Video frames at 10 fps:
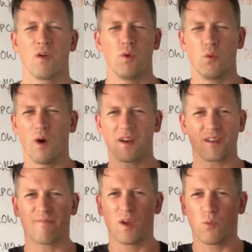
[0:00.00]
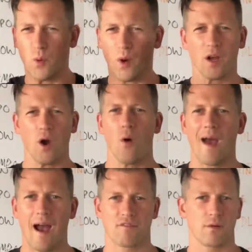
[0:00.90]
we want to go
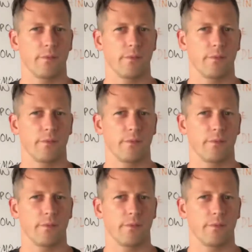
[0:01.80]
after it.